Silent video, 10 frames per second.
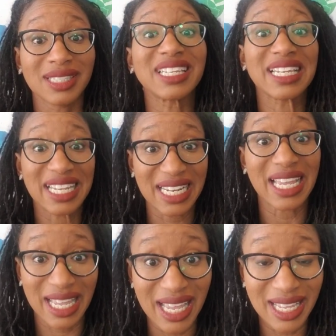to get
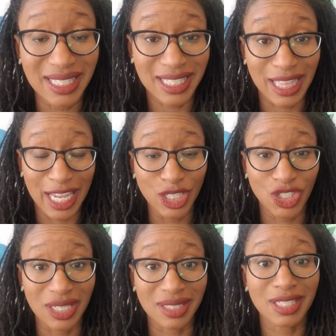
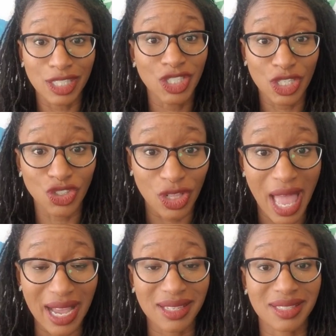installations,
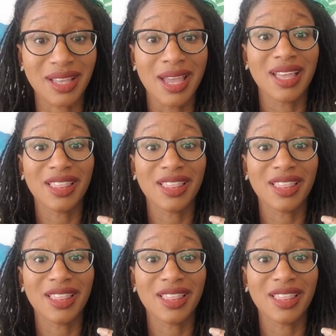Sisterlocks.